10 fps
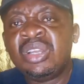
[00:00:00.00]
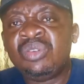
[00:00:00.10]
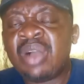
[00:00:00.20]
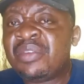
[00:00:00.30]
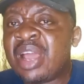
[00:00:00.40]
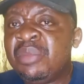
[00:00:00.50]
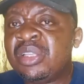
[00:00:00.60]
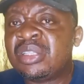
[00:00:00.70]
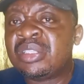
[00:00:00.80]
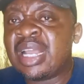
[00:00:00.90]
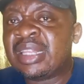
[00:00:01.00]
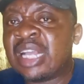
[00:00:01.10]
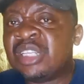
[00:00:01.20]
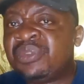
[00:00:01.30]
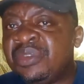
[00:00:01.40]
You have, that means 10
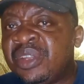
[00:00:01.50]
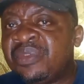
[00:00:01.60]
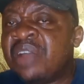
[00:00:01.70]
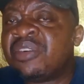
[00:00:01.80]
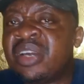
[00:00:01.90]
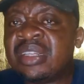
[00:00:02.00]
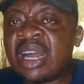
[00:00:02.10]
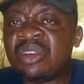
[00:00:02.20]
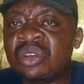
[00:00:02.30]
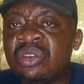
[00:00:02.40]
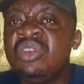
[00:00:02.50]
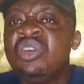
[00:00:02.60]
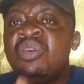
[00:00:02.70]
times 50, 500,000.